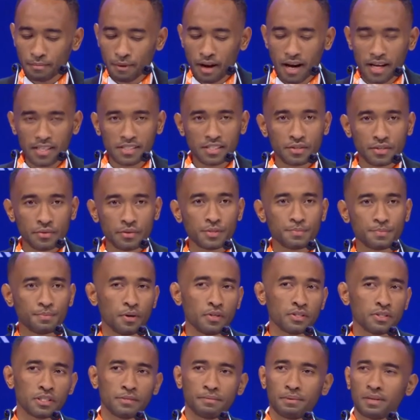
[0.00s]
demands
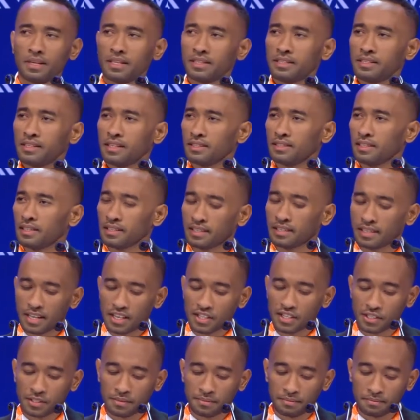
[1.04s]
responsibility and
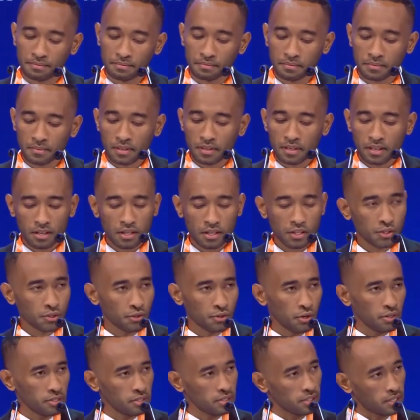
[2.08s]
dedication,
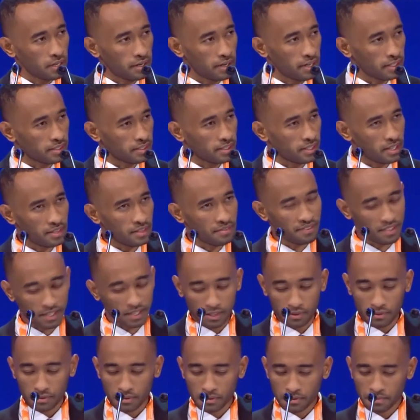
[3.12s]
strong character and
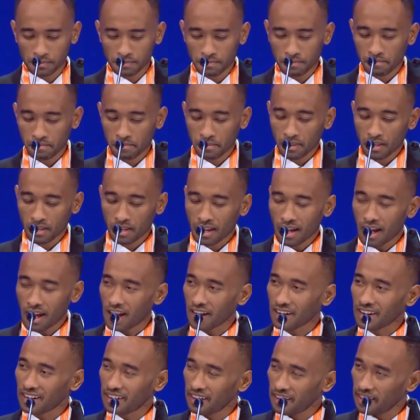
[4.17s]
values,
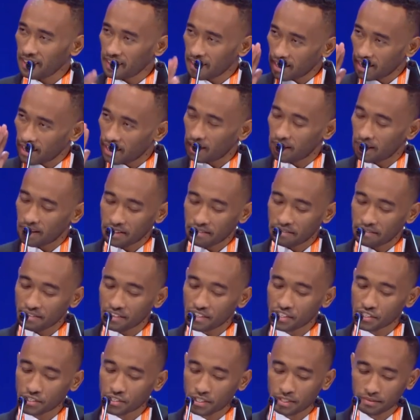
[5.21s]
a clear
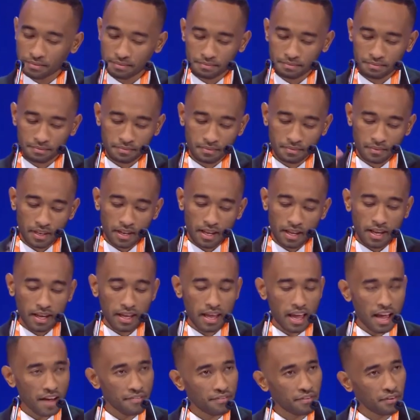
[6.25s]
vision,
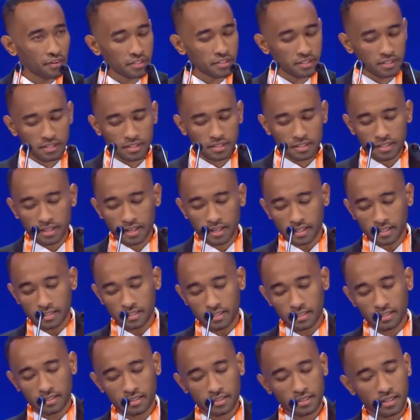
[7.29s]
efforts and
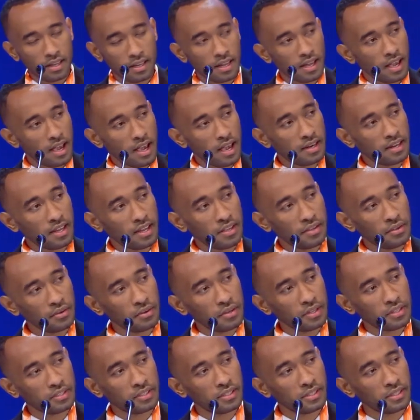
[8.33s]
skills, and a
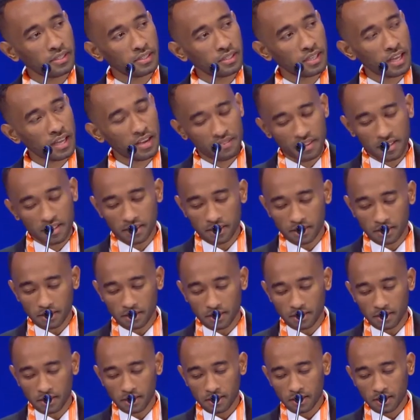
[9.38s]
unity in
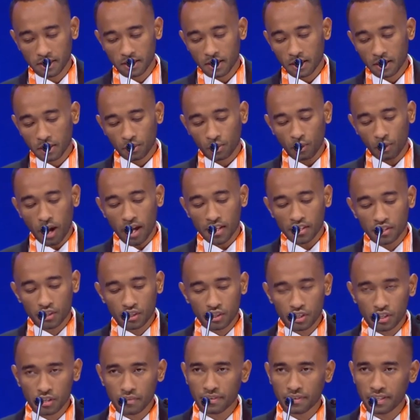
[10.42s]
diversity to
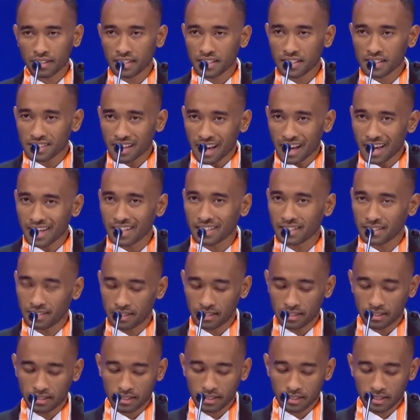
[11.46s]
achieve a desired
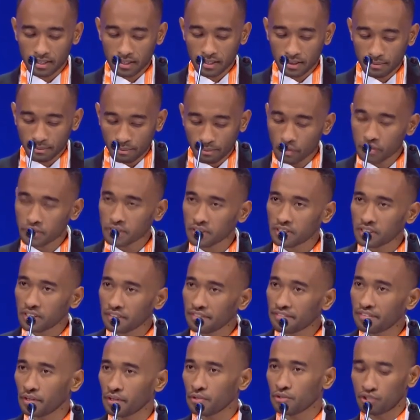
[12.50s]

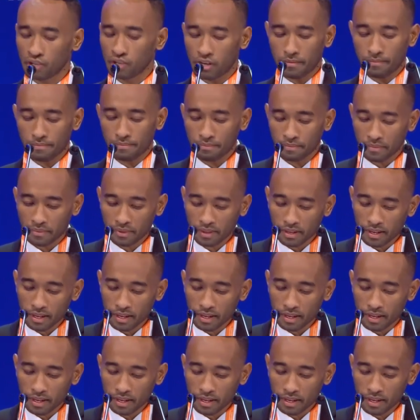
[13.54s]
positive future,